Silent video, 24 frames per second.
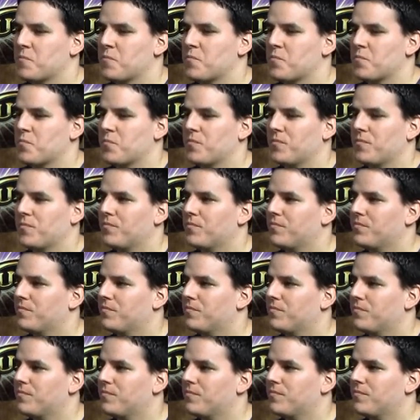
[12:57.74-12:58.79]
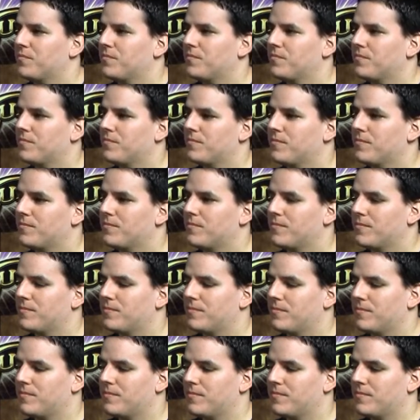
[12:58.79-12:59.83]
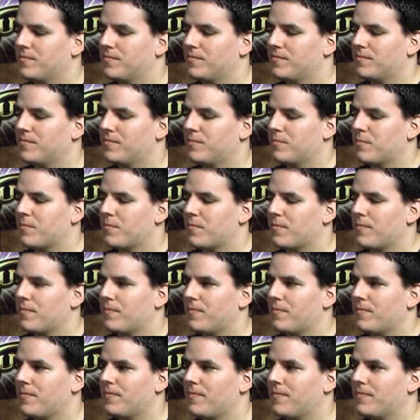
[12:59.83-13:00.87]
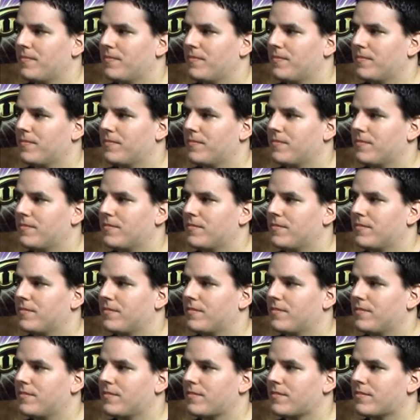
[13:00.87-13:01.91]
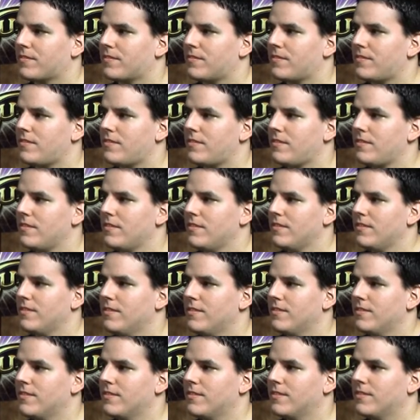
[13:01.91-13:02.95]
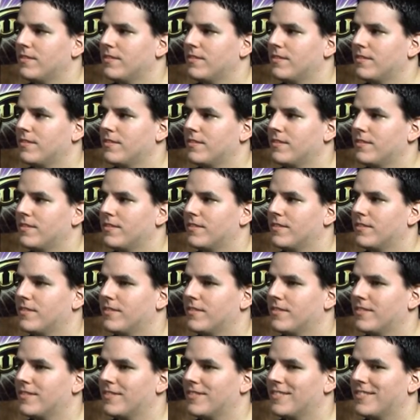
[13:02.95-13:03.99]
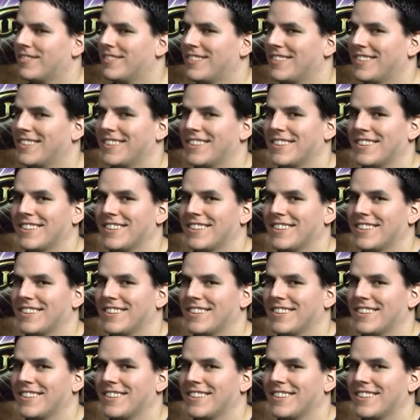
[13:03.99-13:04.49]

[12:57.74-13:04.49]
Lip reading: This person isn't speaking.